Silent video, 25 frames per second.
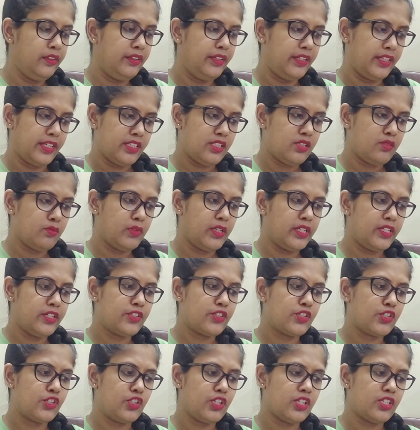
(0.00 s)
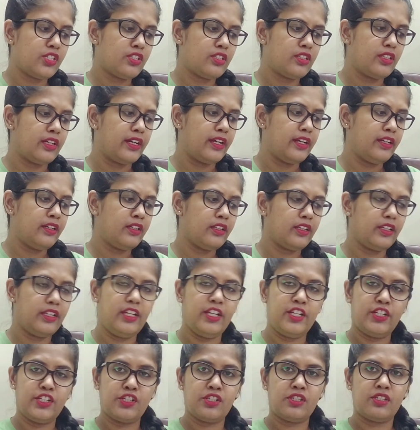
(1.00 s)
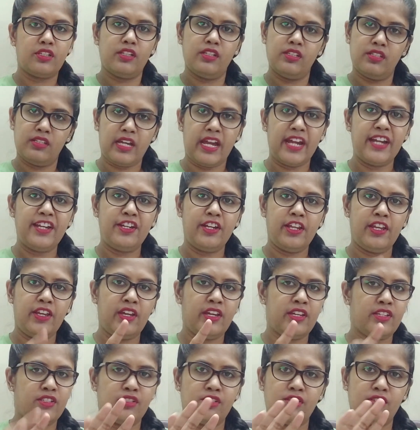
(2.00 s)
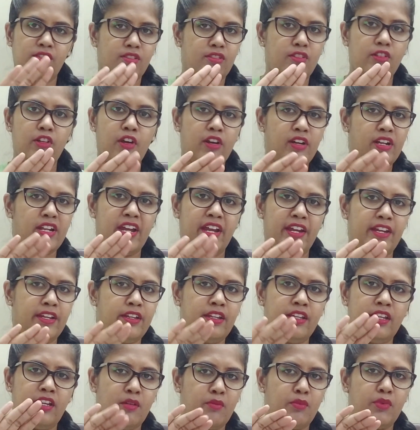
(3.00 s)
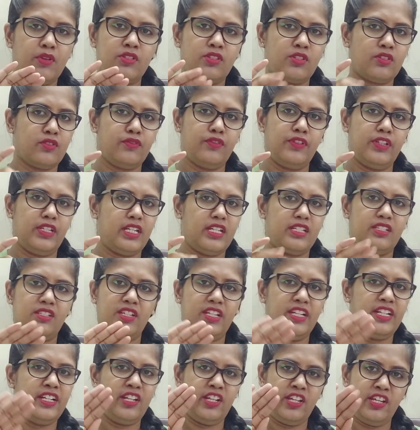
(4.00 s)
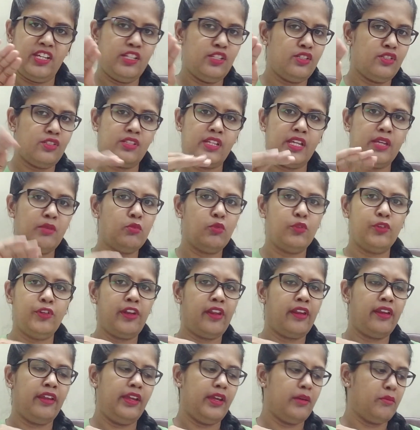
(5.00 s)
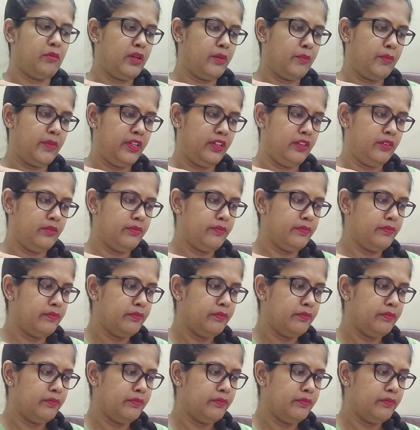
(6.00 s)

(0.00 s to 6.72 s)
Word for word: Yes, but it's just that it's is I T S, not I T apostrophe S. It is nahi bol rahi hai, babi.